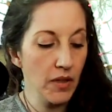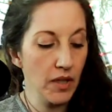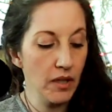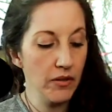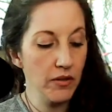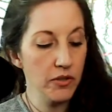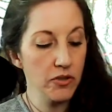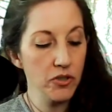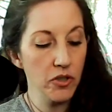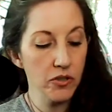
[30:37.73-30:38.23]

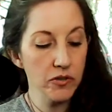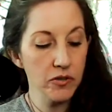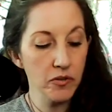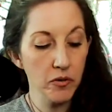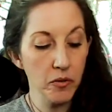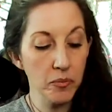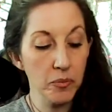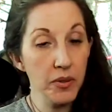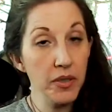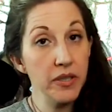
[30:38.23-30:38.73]
there's also
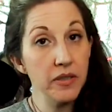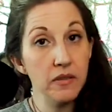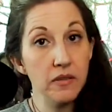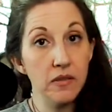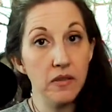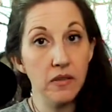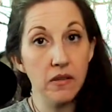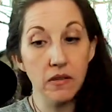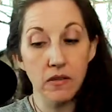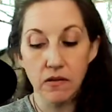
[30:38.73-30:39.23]
the
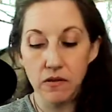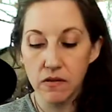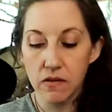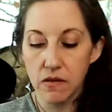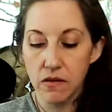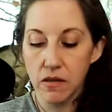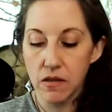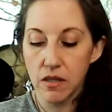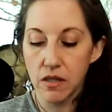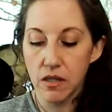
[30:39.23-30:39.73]
places,
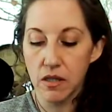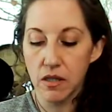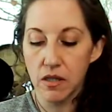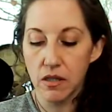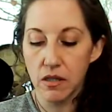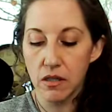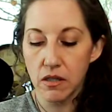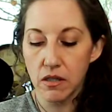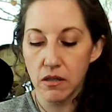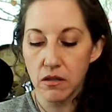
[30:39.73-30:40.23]

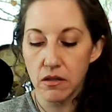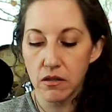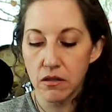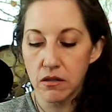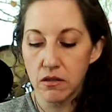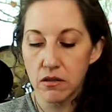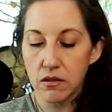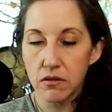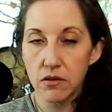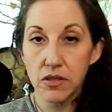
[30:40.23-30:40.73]
the
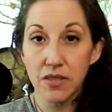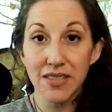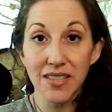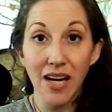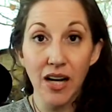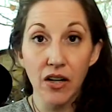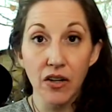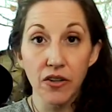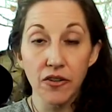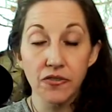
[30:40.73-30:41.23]

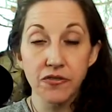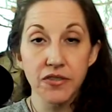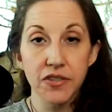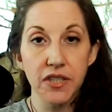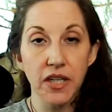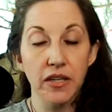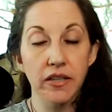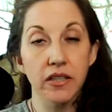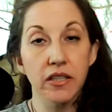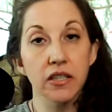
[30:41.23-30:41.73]
selves
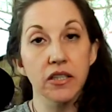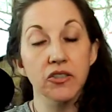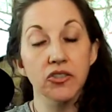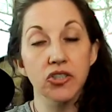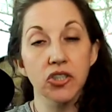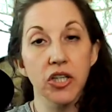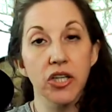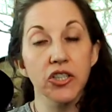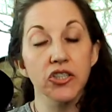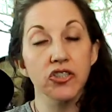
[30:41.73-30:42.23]
and the
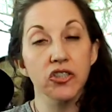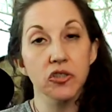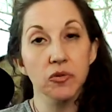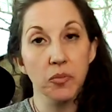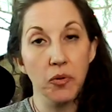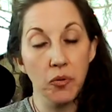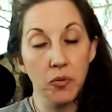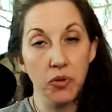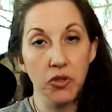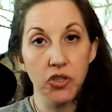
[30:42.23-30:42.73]
initiations,
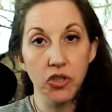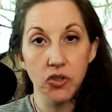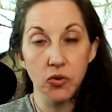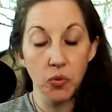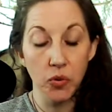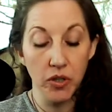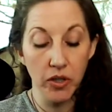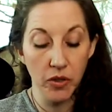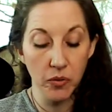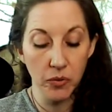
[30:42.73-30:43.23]
but we're just
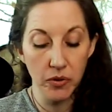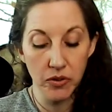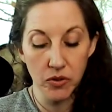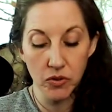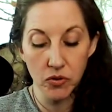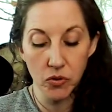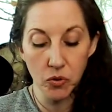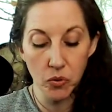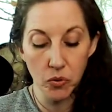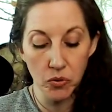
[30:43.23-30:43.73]
working with the
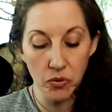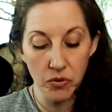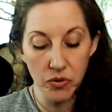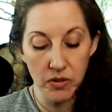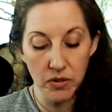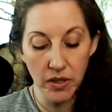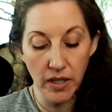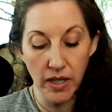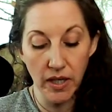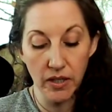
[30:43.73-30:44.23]

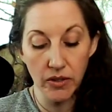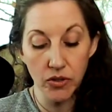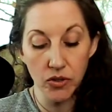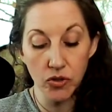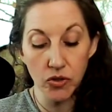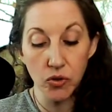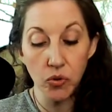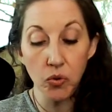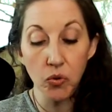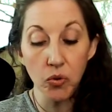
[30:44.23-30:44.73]
tools. And your
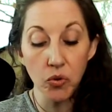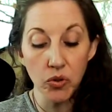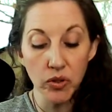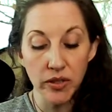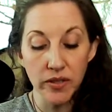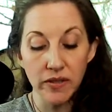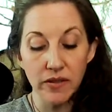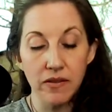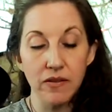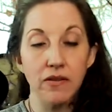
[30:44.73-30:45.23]
tool
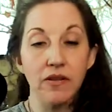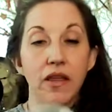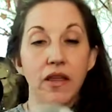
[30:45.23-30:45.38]
is